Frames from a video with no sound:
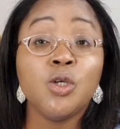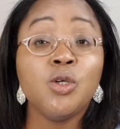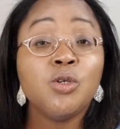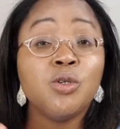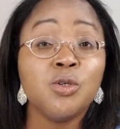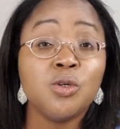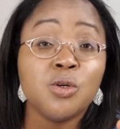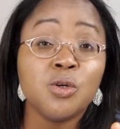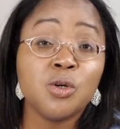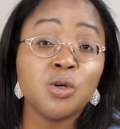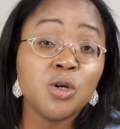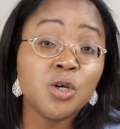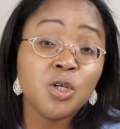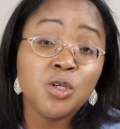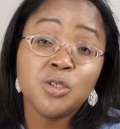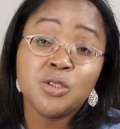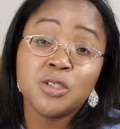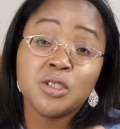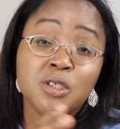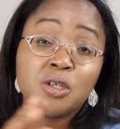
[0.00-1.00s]
you know,
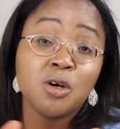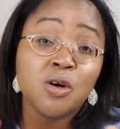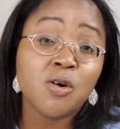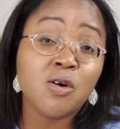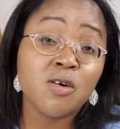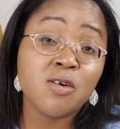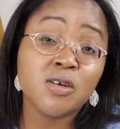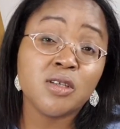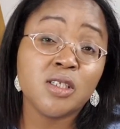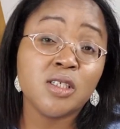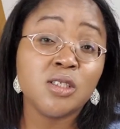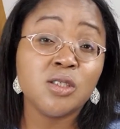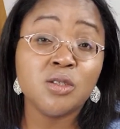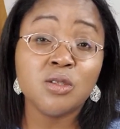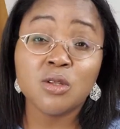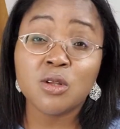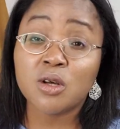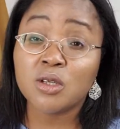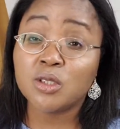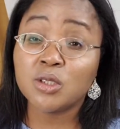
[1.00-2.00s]
using all this
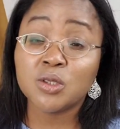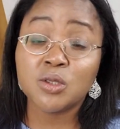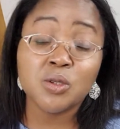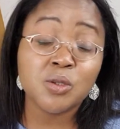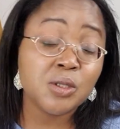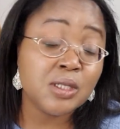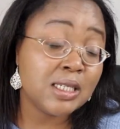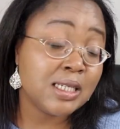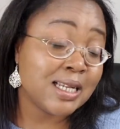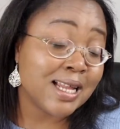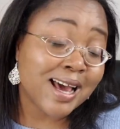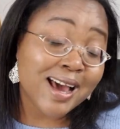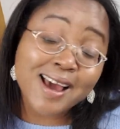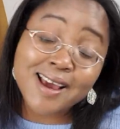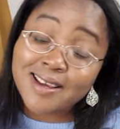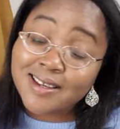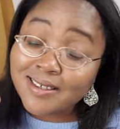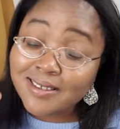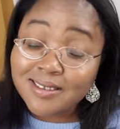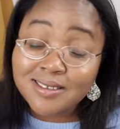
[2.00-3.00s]
not so
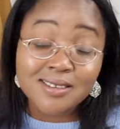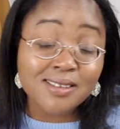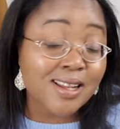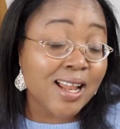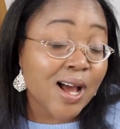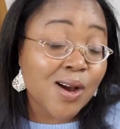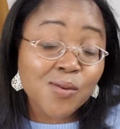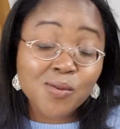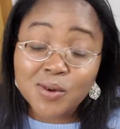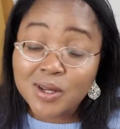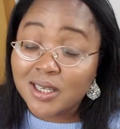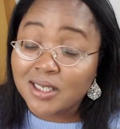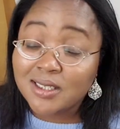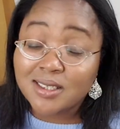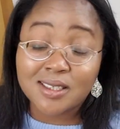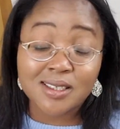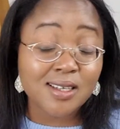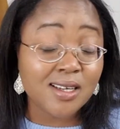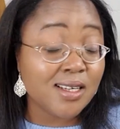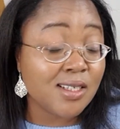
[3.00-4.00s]
nice language
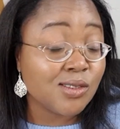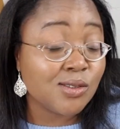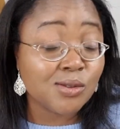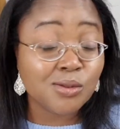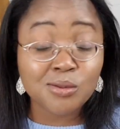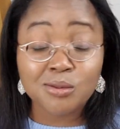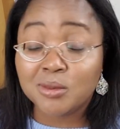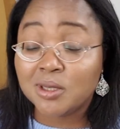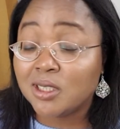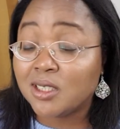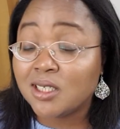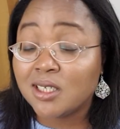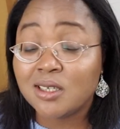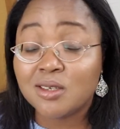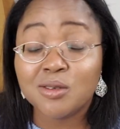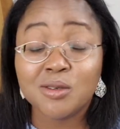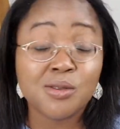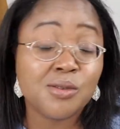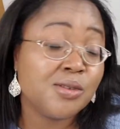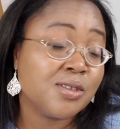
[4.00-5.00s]
against Odumeje
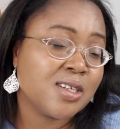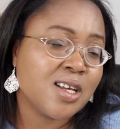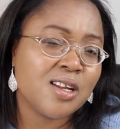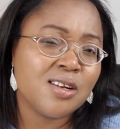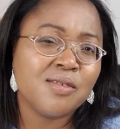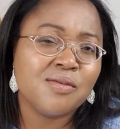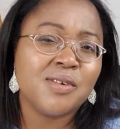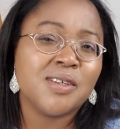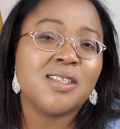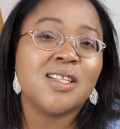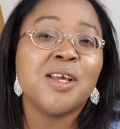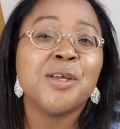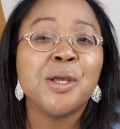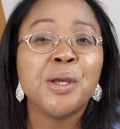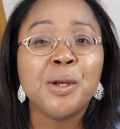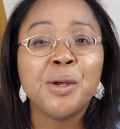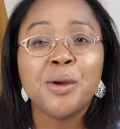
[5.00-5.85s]
and all those kind of thing.